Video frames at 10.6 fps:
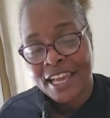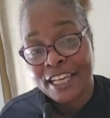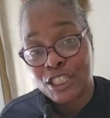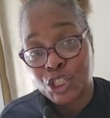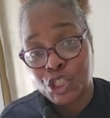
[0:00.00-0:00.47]

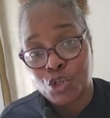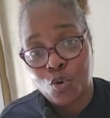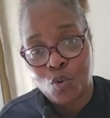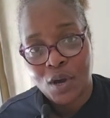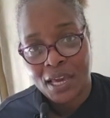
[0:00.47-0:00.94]

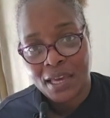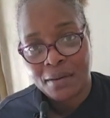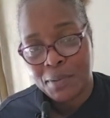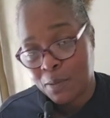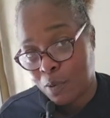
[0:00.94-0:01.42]

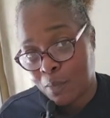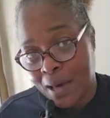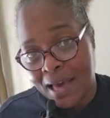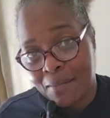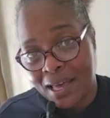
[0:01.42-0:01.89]
enjoy people
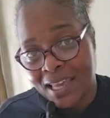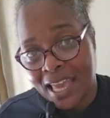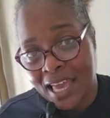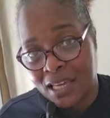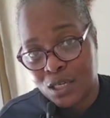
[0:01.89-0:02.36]
buying my
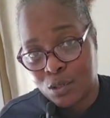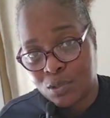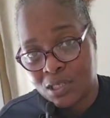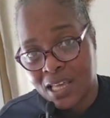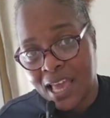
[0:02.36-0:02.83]

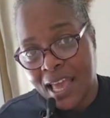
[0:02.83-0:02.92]
candles